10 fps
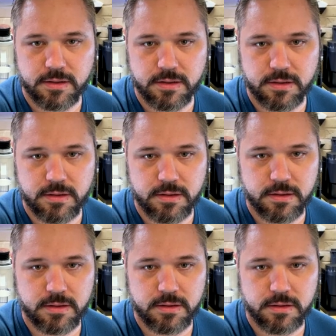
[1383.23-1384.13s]

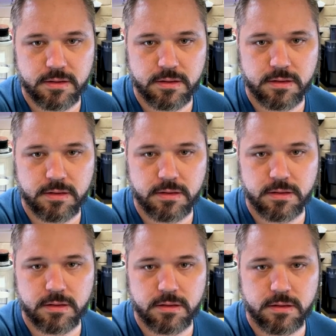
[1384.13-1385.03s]

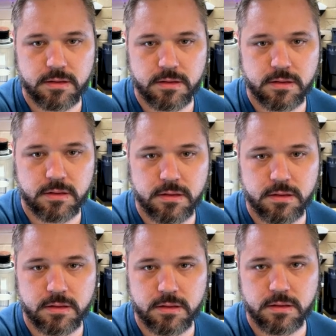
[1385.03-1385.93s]

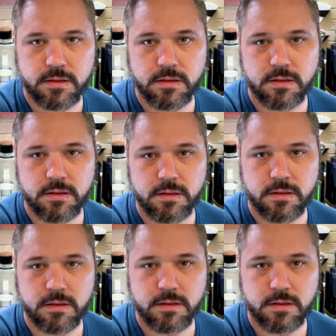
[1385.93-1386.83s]

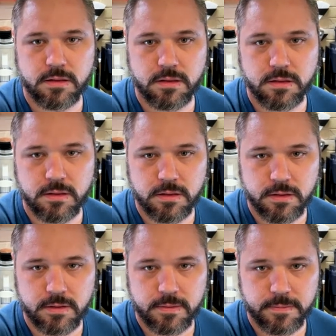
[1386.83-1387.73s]

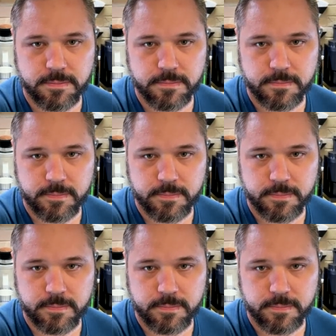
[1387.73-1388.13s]
[no speech]